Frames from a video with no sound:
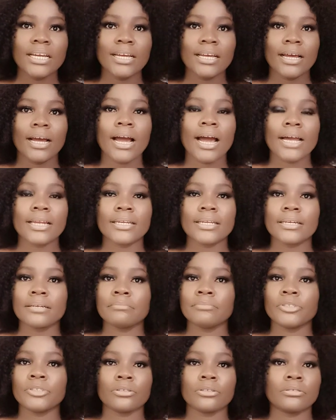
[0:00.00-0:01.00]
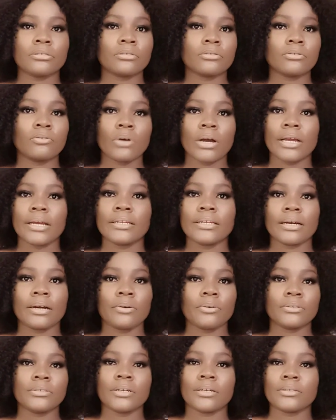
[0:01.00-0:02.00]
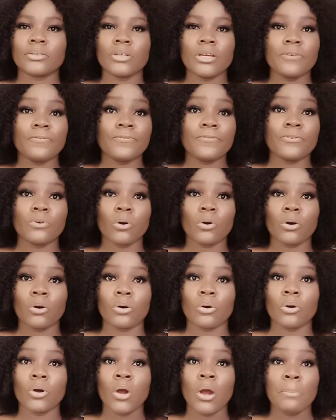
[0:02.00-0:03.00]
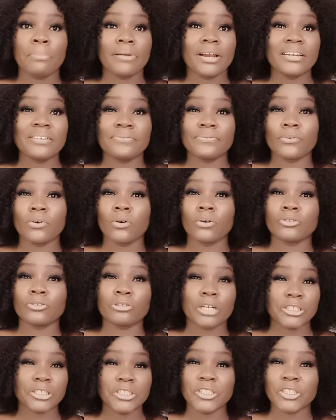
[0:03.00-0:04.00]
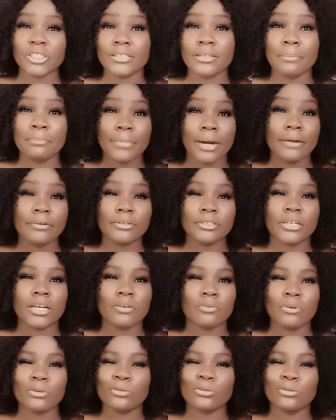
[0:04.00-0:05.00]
her name. Just go ahead and order. So if you're planning for traditional marriage and you want to